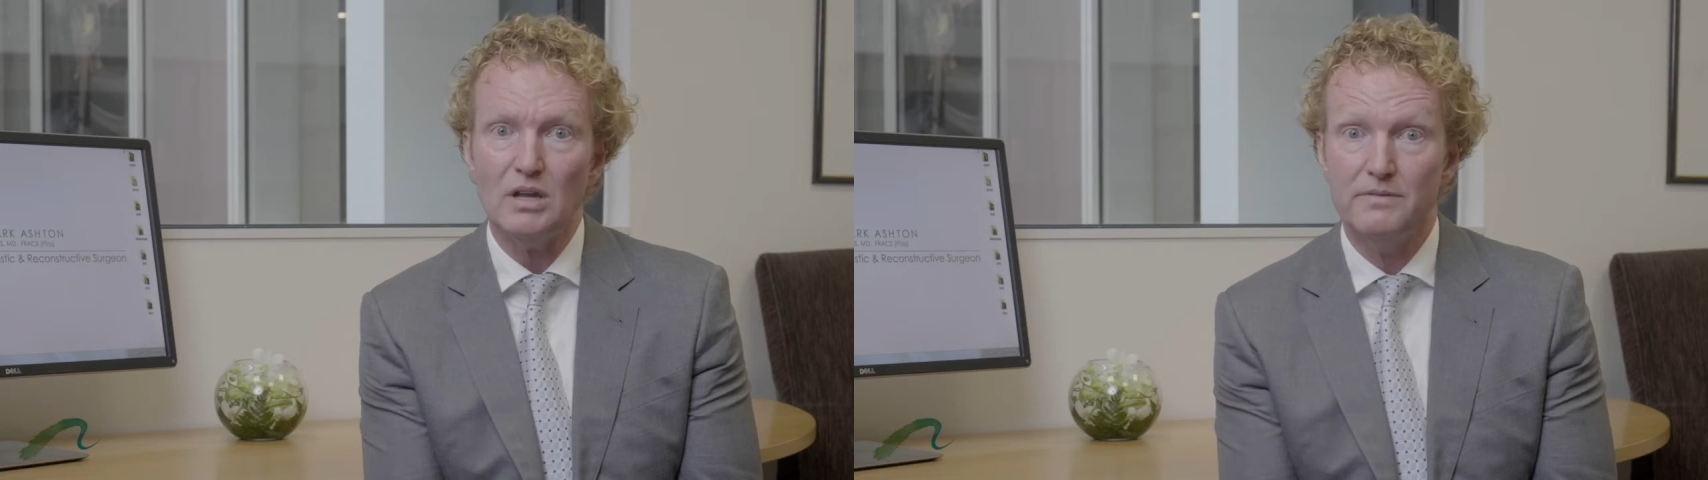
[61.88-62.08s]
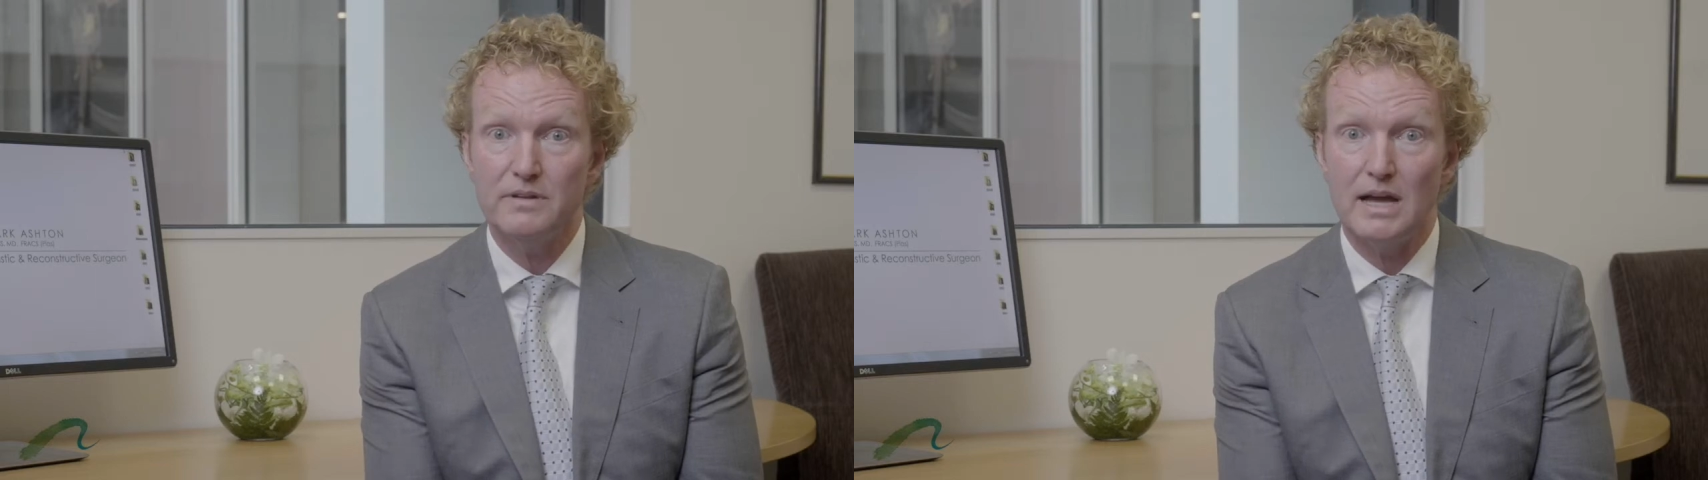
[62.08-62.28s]

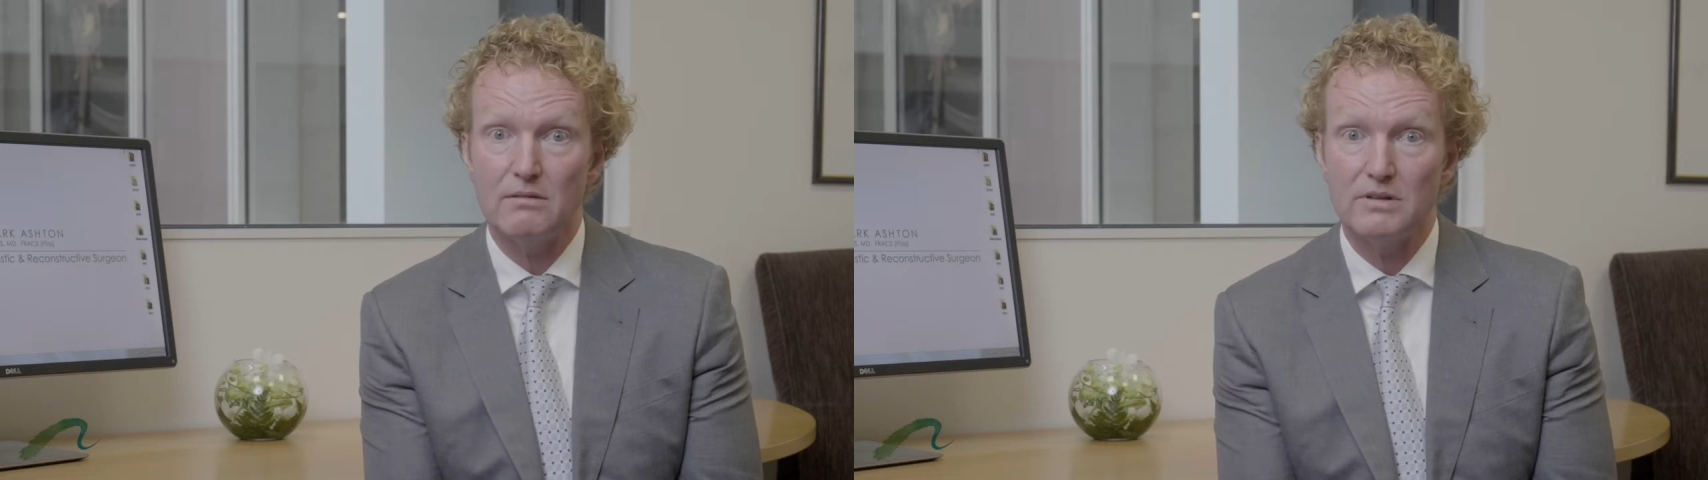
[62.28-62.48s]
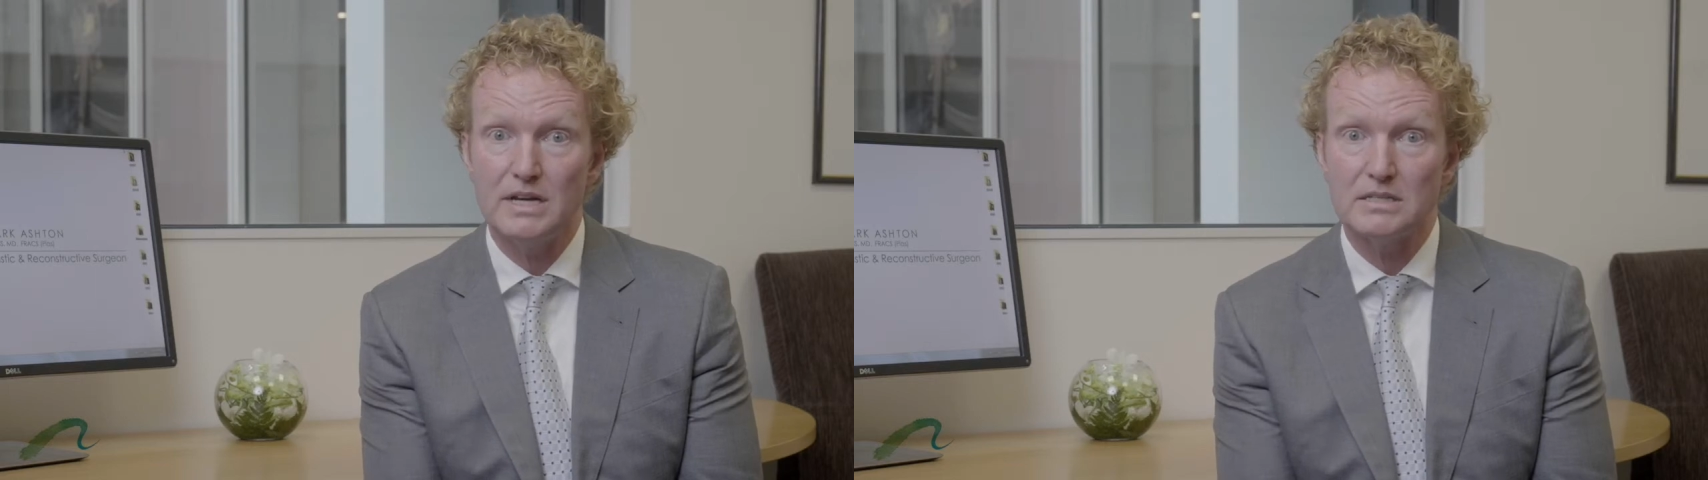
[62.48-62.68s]
For that
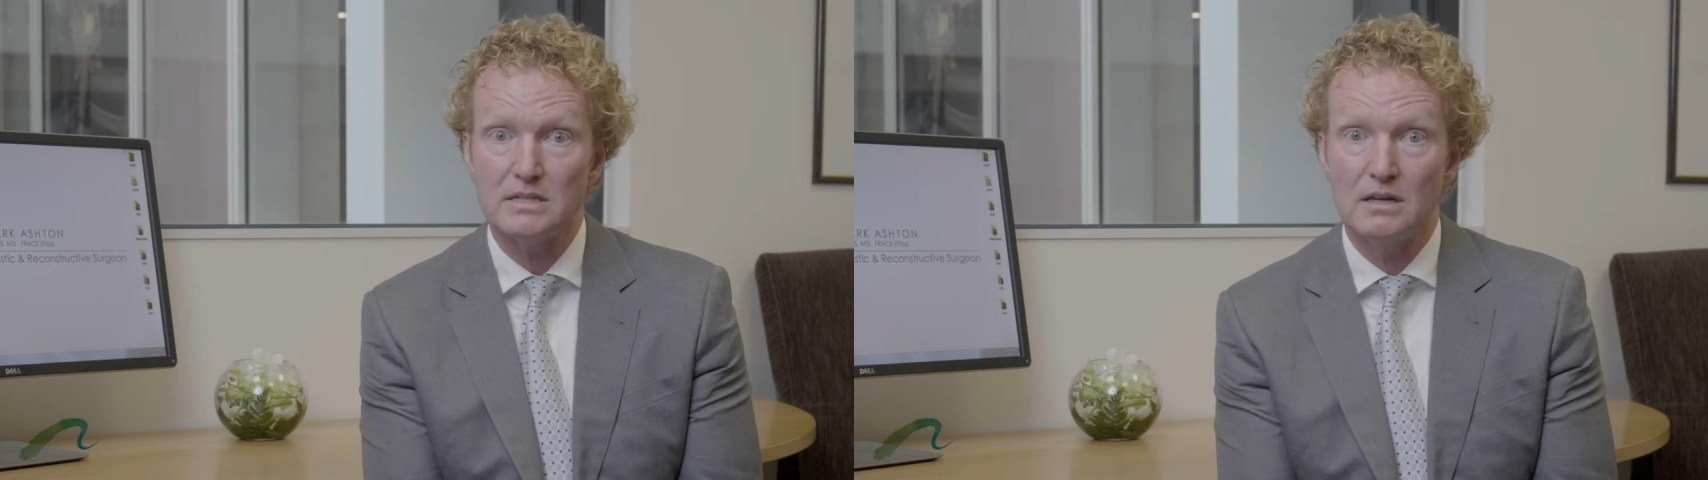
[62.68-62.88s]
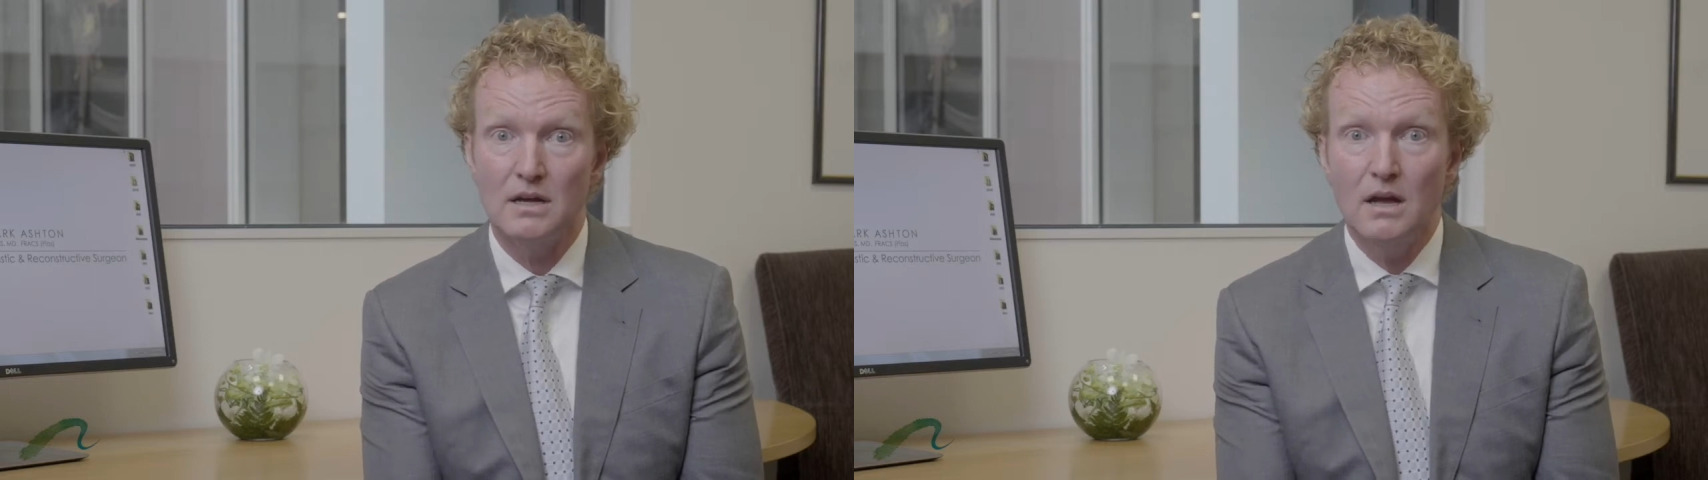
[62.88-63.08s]

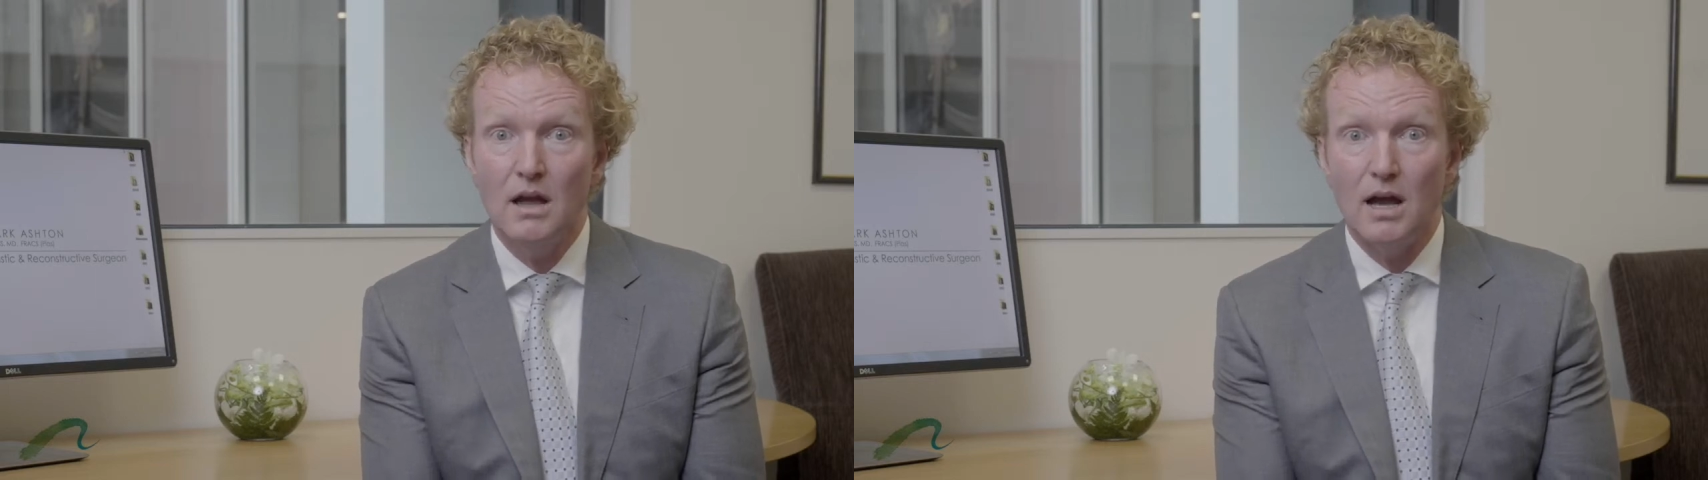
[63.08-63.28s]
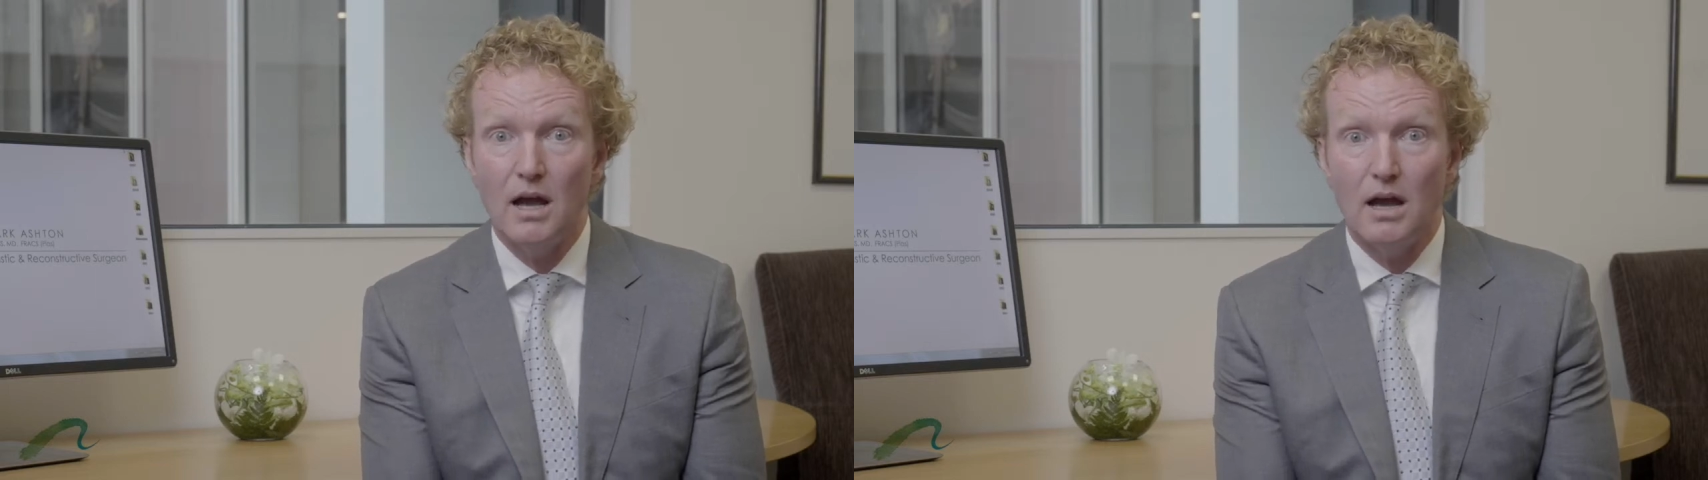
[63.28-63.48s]
reason,
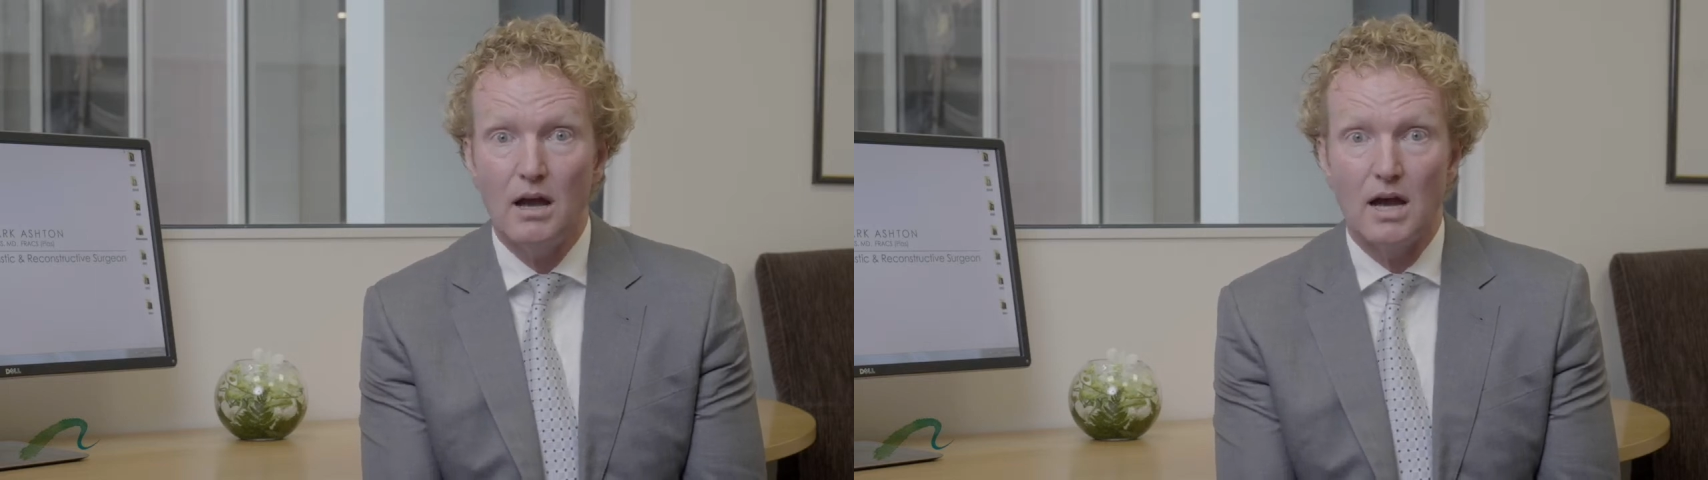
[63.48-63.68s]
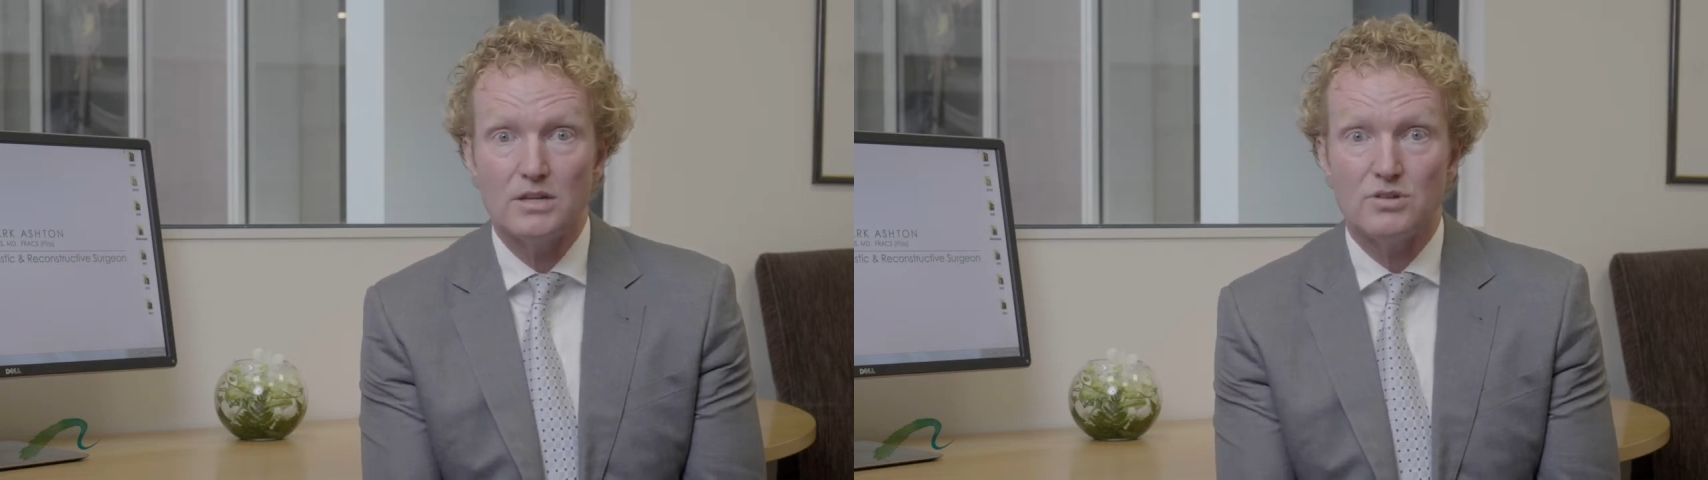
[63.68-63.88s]

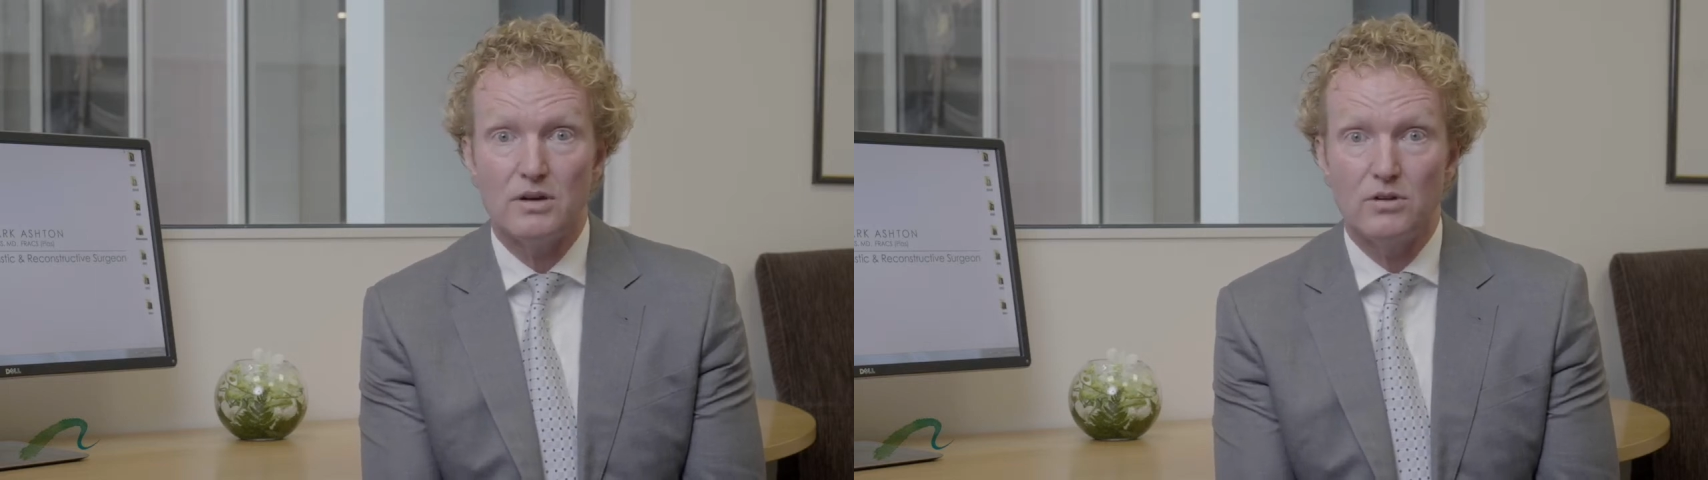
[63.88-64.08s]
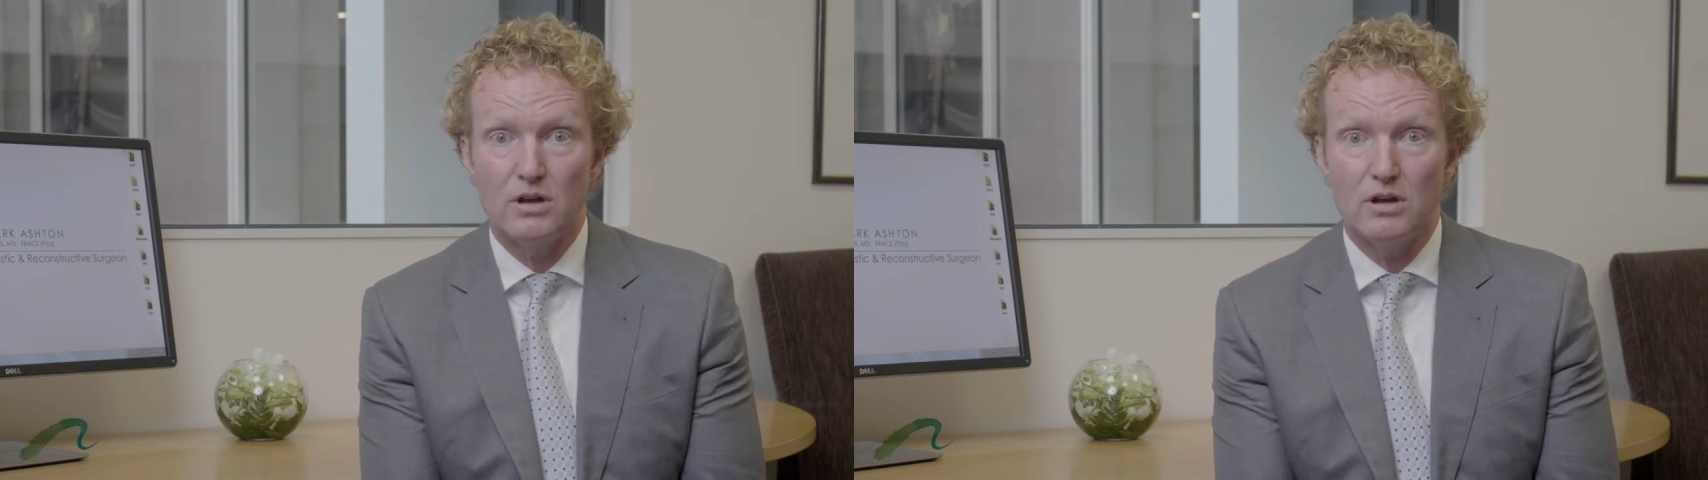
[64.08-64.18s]
I travel